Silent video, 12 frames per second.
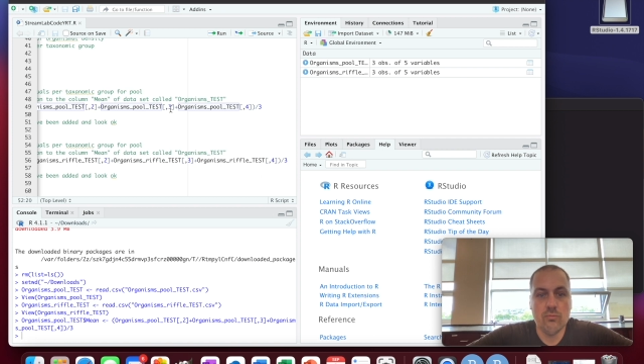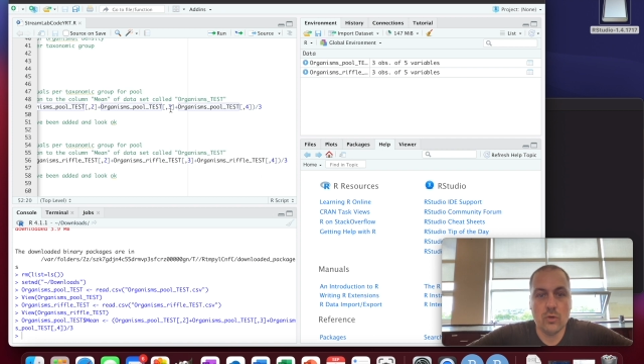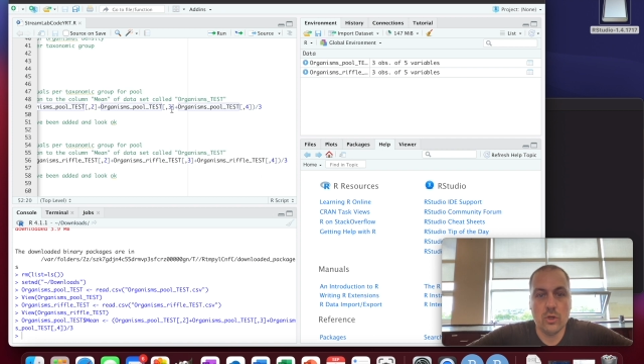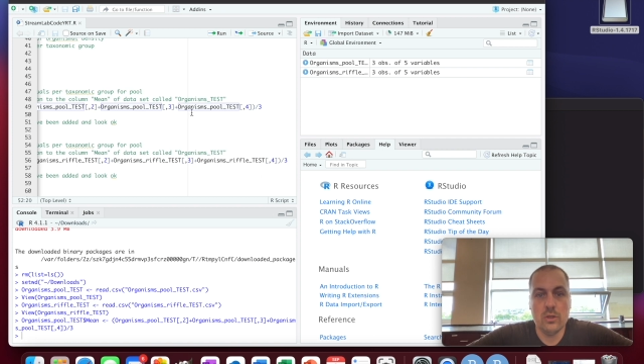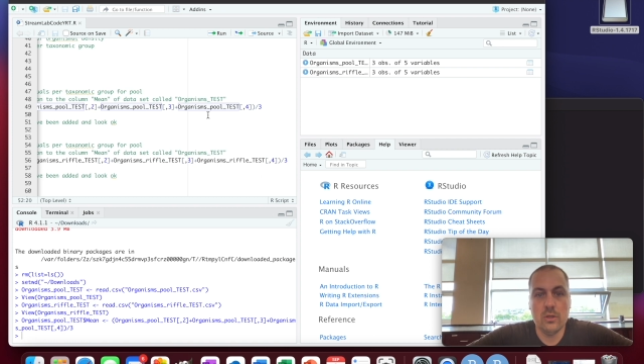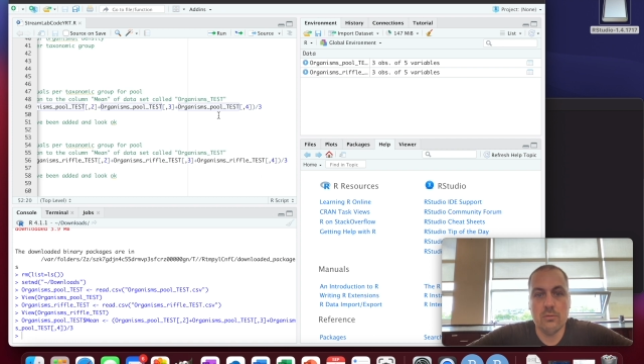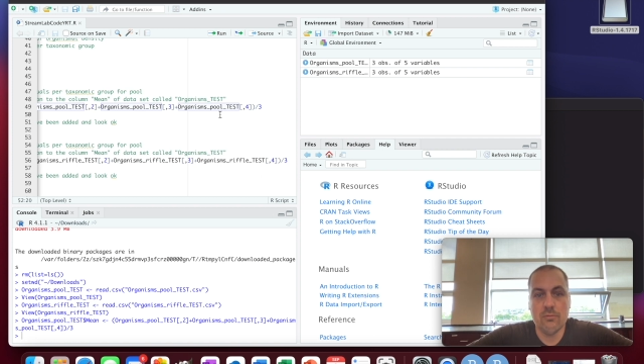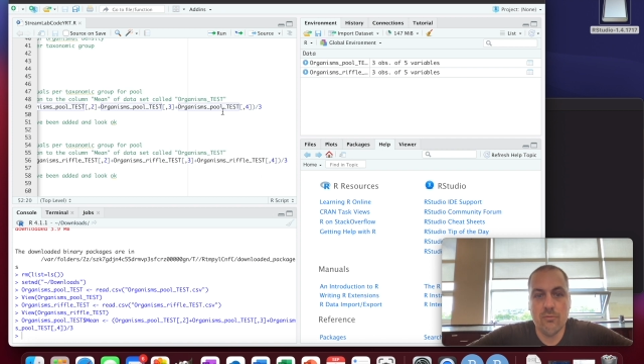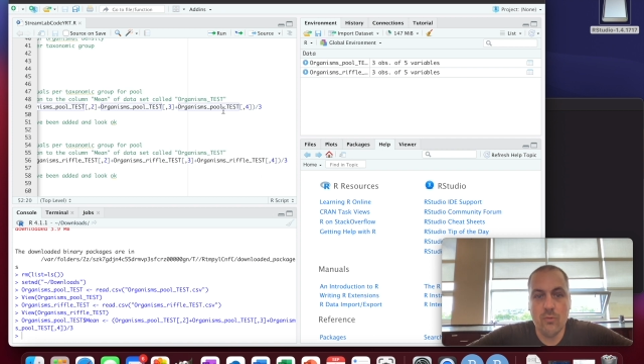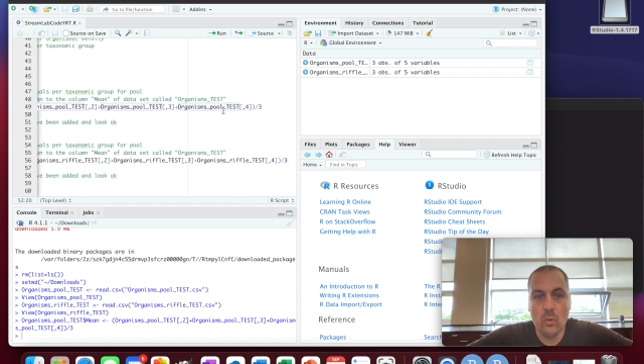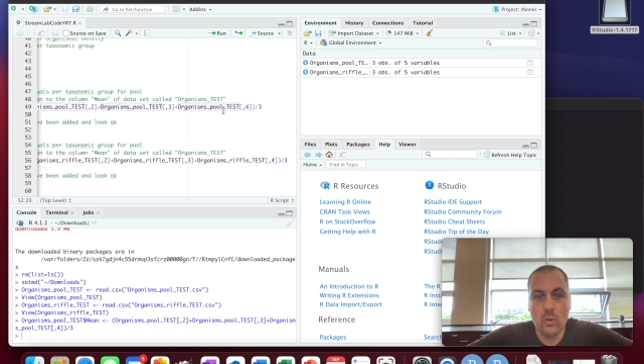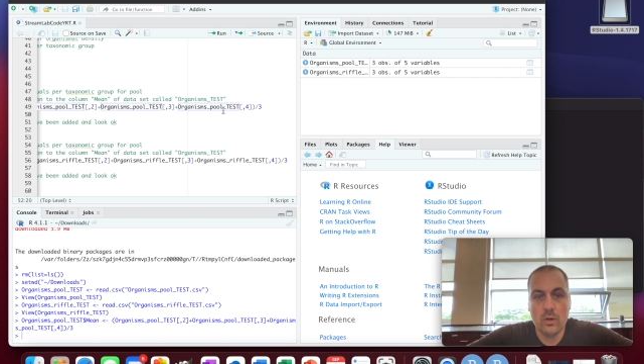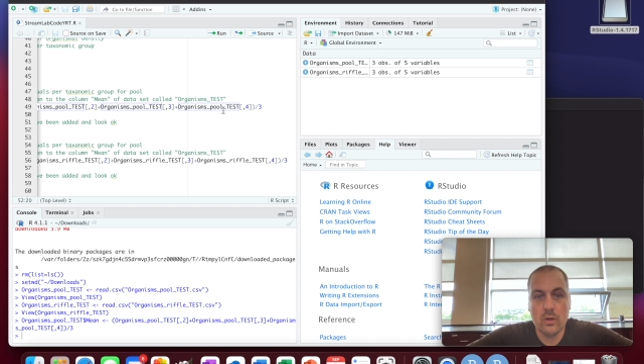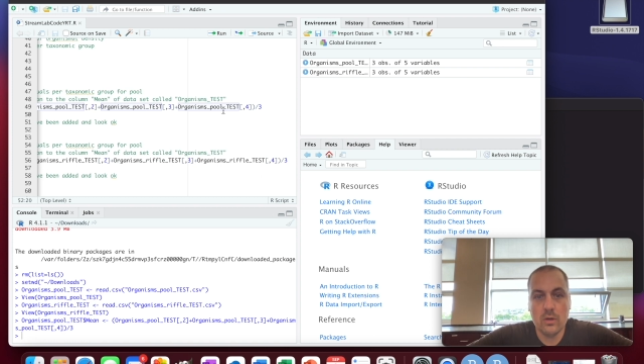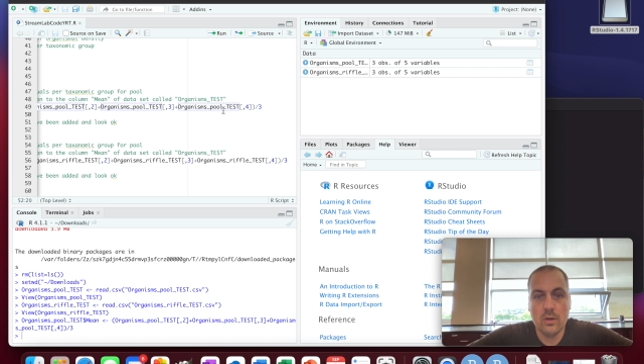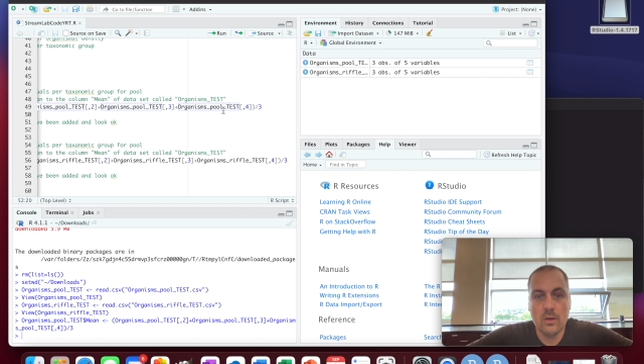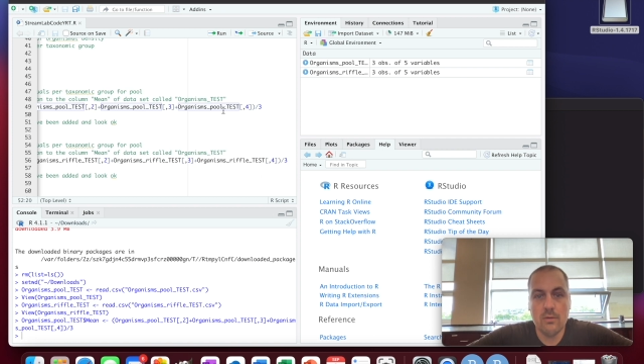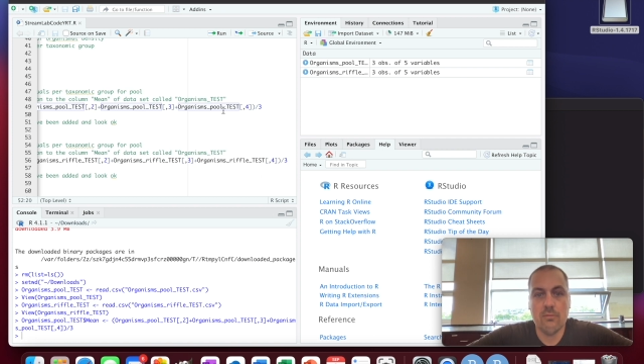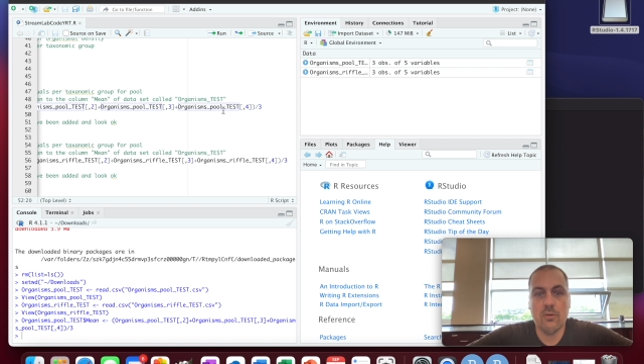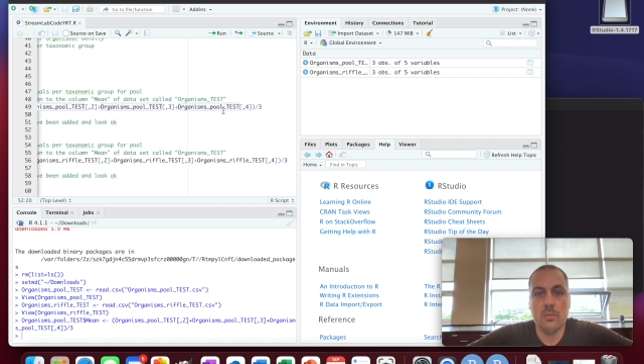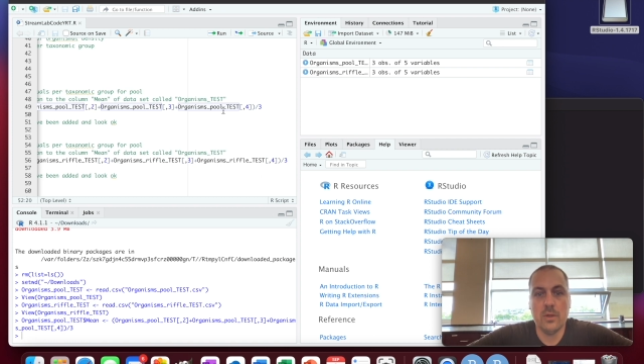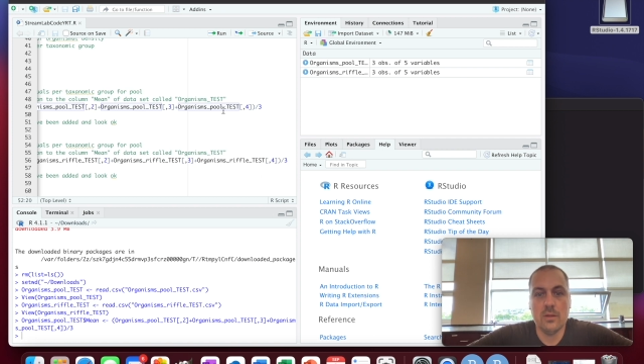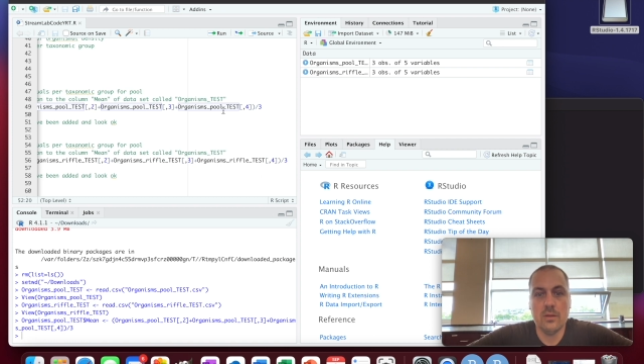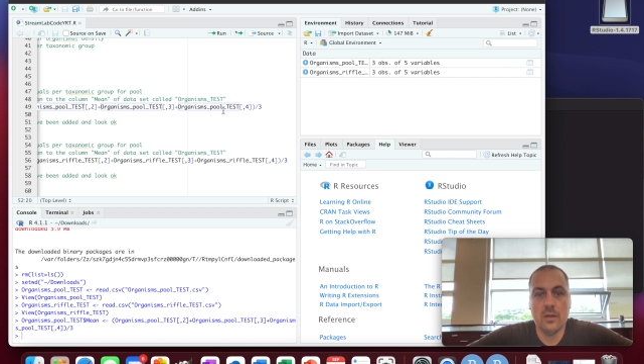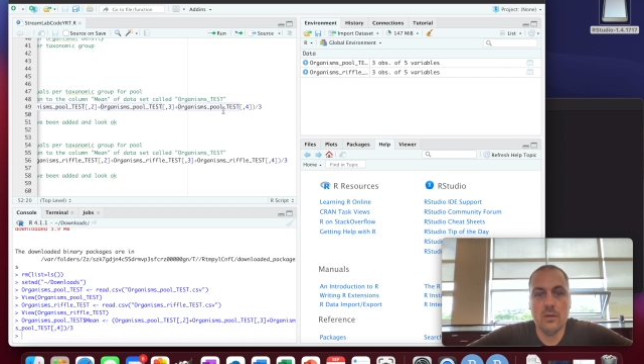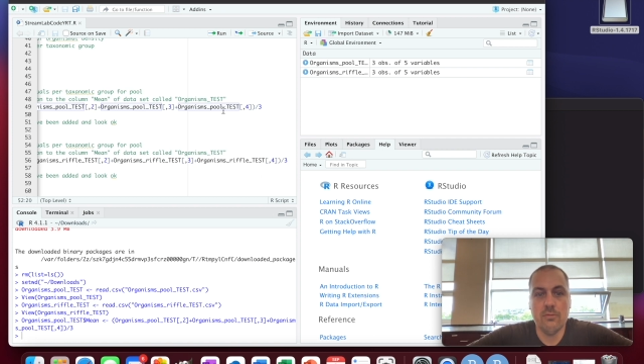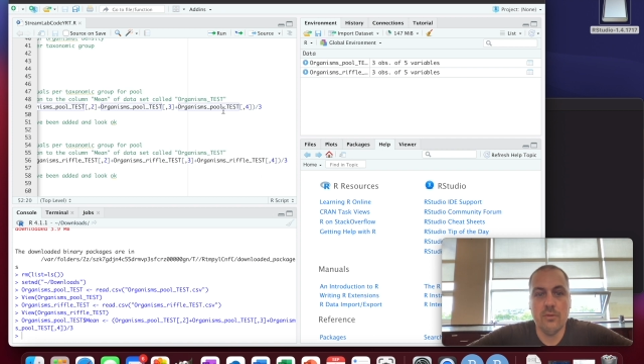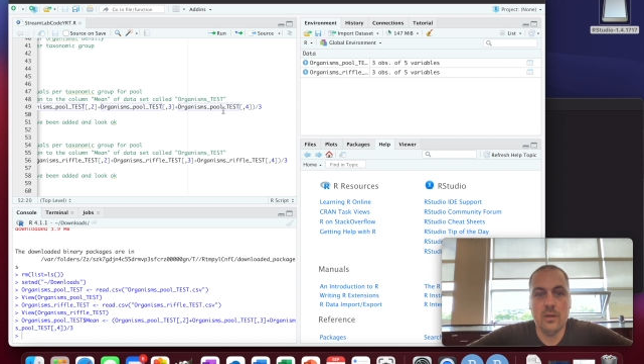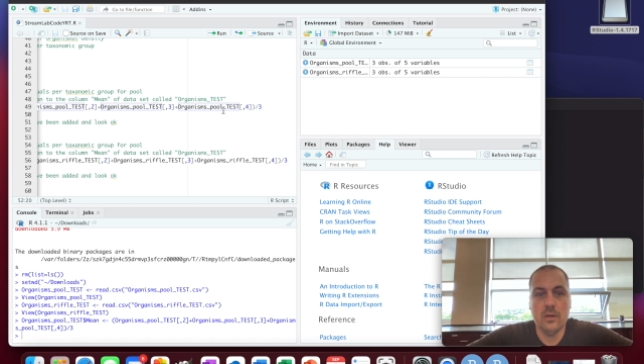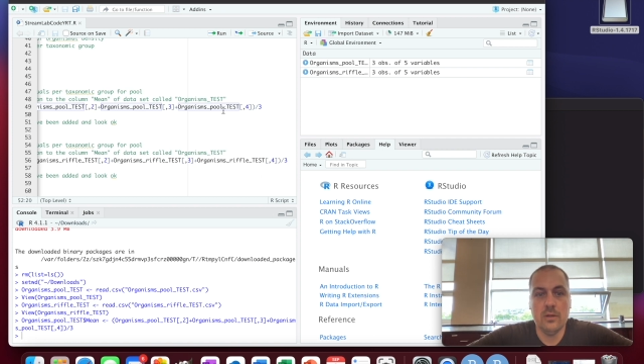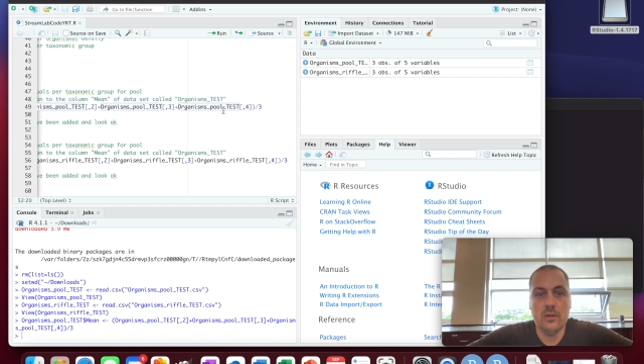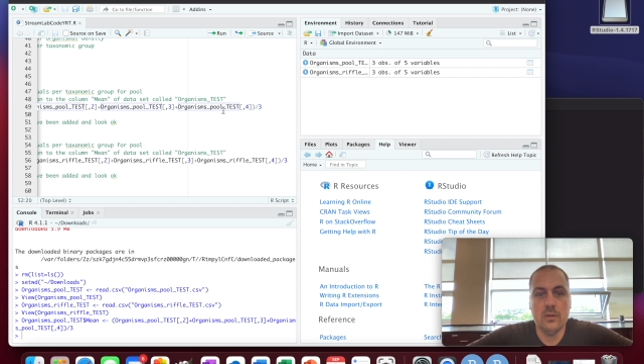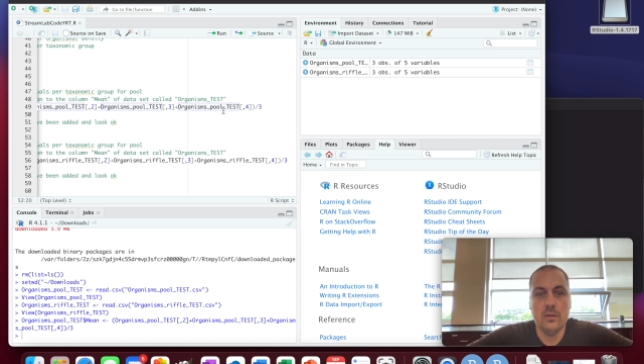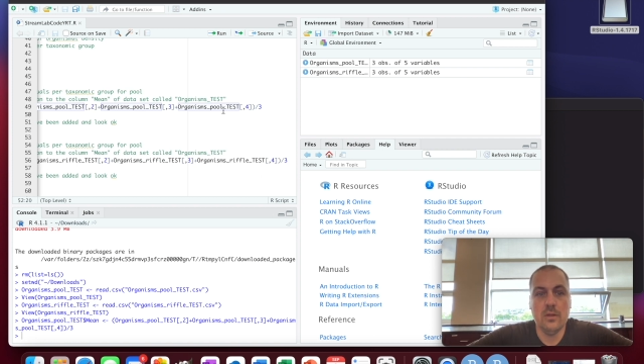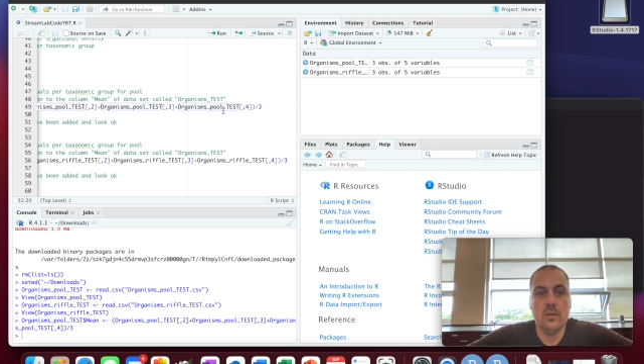3, and 4 from that data file,